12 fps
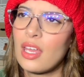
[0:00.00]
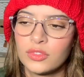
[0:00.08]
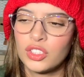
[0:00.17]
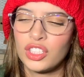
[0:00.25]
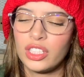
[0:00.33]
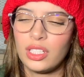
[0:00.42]
And
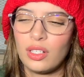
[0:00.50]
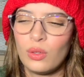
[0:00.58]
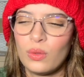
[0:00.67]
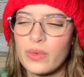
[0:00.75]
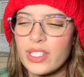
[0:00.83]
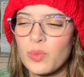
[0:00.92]
she
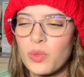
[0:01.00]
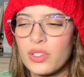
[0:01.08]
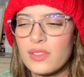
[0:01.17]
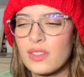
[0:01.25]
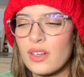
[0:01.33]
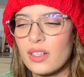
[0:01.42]
always
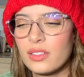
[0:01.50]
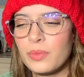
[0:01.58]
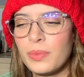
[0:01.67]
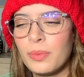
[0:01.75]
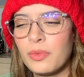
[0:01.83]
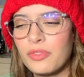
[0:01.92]
puts other
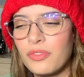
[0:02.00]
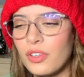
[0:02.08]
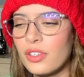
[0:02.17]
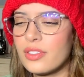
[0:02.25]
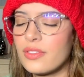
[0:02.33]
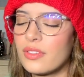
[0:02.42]
people
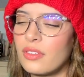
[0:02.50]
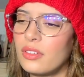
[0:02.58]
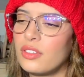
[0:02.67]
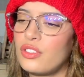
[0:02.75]
first.